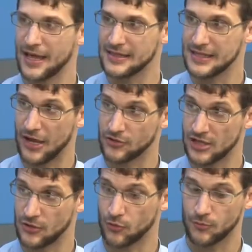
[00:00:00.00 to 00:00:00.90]
in the
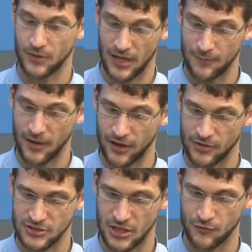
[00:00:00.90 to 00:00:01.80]
outside world, and about
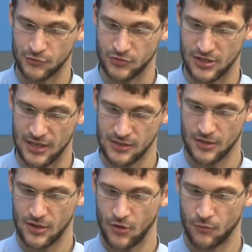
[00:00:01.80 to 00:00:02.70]
ourselves, you said,
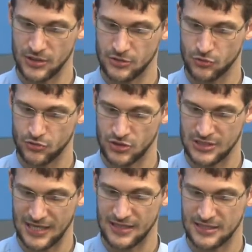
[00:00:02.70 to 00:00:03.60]
we too should
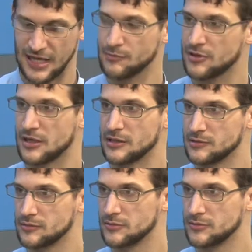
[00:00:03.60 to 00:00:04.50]
say the same thing.
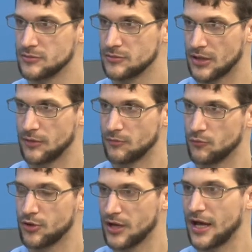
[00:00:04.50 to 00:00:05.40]
That
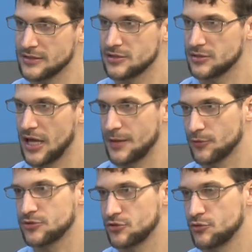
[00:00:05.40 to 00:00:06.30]
we're not
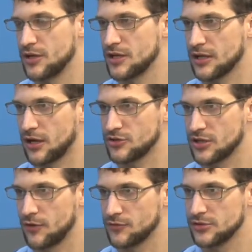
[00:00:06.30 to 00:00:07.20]
able to do anything
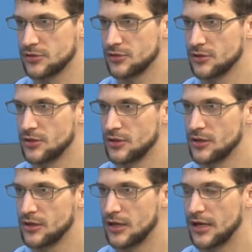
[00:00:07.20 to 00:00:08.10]
ourselves.
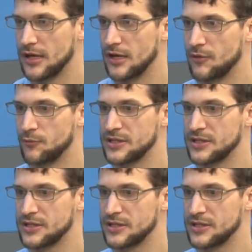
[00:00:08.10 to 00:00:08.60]
Whenever